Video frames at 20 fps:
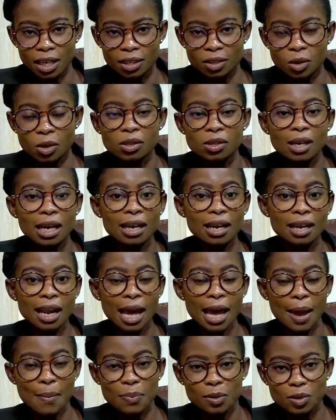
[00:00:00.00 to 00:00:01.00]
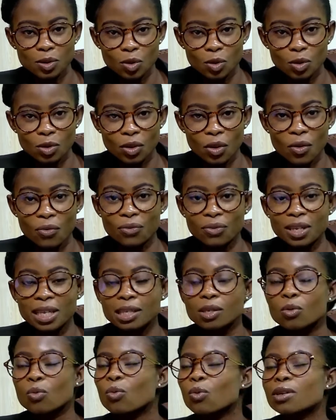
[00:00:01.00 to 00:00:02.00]
another episode of this
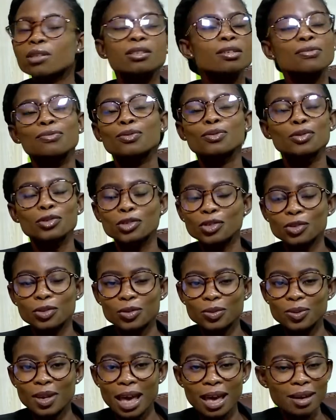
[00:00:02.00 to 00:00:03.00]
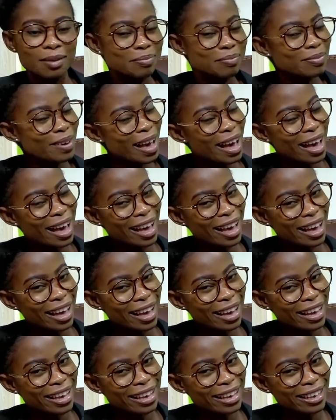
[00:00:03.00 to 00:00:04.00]
wonderful show.
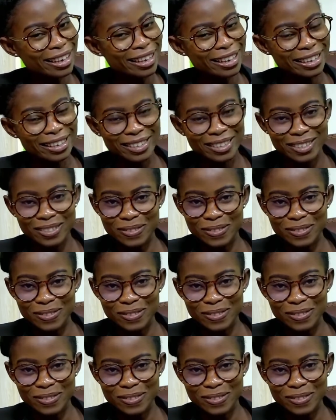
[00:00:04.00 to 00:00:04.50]
Bye.